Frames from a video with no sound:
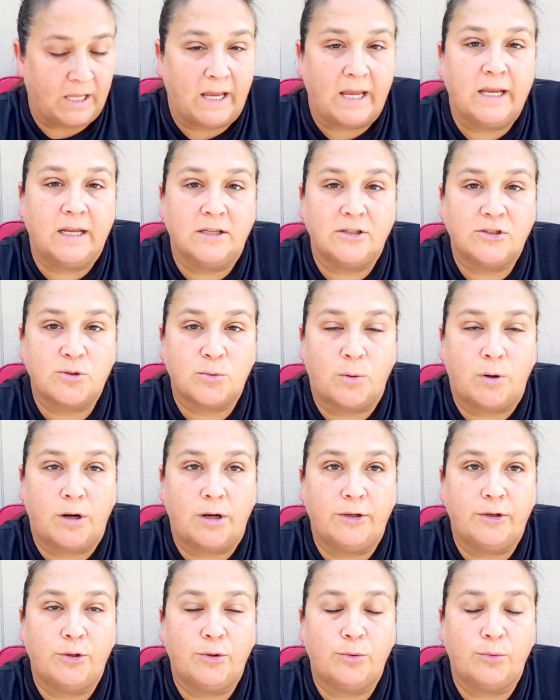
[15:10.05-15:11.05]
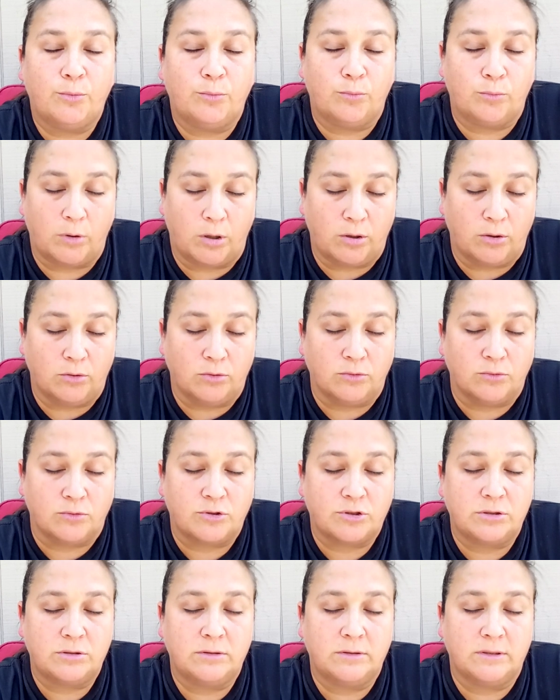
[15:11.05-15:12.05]
Antoine
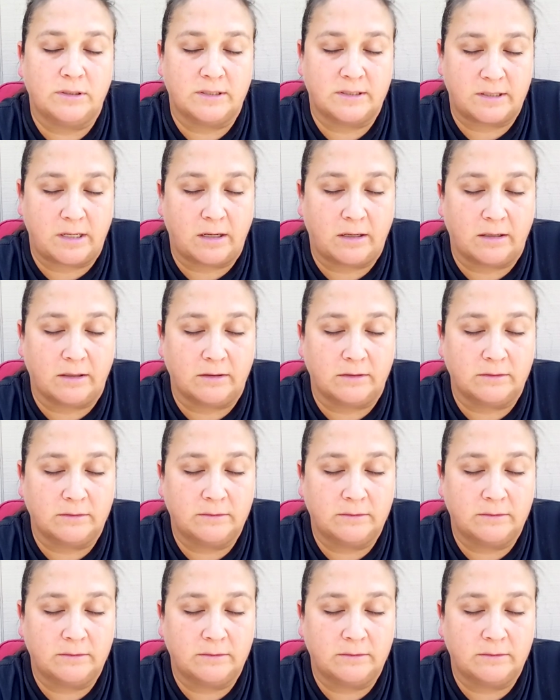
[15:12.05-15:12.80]
Rose II.